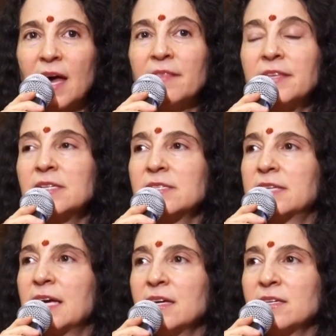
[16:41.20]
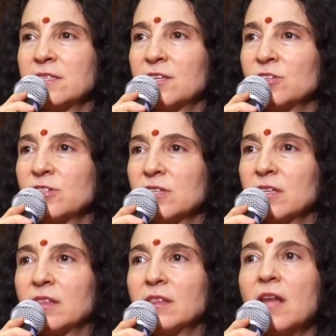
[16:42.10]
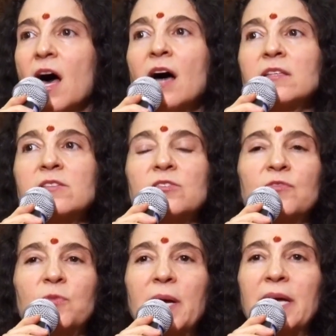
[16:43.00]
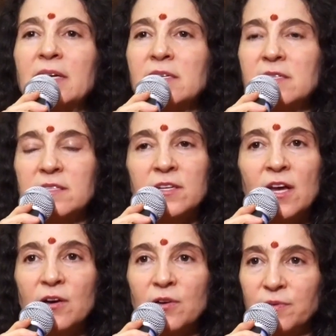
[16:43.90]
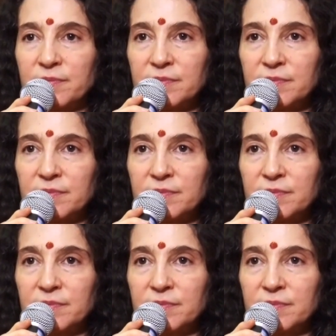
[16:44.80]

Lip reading: And these days, there's lots of ways to know.